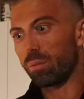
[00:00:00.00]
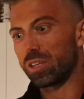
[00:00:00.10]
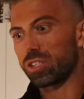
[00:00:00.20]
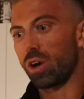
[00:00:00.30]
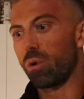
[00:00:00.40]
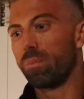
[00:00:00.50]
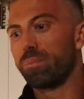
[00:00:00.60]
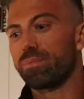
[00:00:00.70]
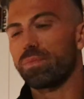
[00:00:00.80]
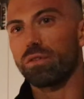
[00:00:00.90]
bit of salt
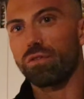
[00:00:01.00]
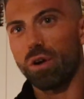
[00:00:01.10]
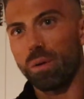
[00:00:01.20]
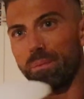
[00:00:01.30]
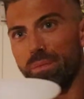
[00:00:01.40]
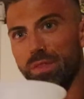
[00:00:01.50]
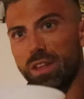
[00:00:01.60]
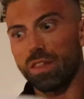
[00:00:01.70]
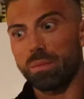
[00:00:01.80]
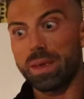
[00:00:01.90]
from
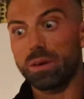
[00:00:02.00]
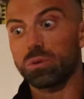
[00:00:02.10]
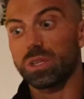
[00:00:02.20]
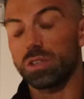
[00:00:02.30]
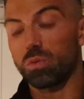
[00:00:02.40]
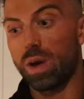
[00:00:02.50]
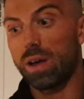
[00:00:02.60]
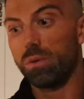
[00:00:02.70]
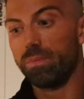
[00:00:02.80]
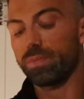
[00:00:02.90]
the other meals as
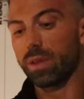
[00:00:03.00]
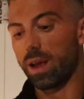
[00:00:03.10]
well,